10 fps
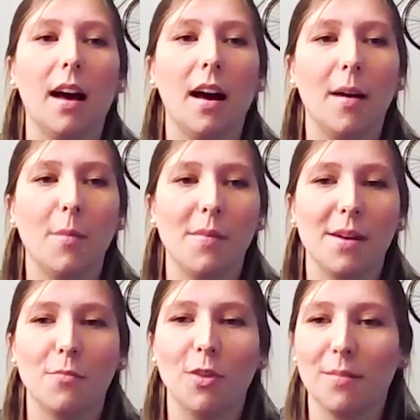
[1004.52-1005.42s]
Um,
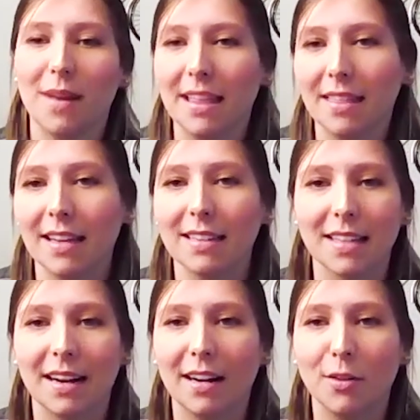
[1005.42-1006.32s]
and one of my things
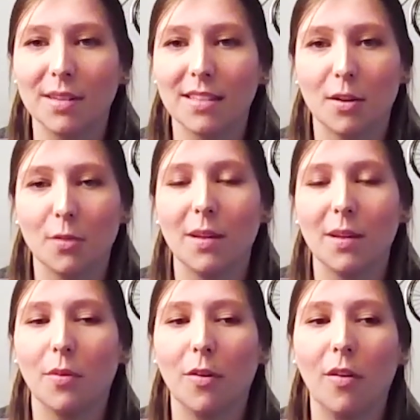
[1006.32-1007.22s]
that I always tell
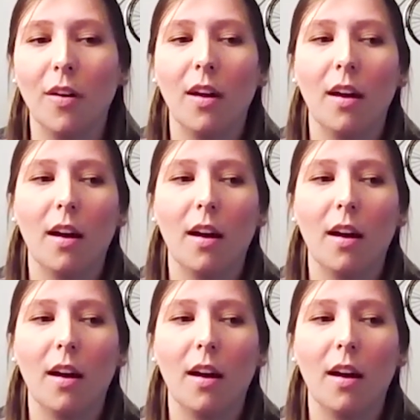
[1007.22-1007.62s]
people,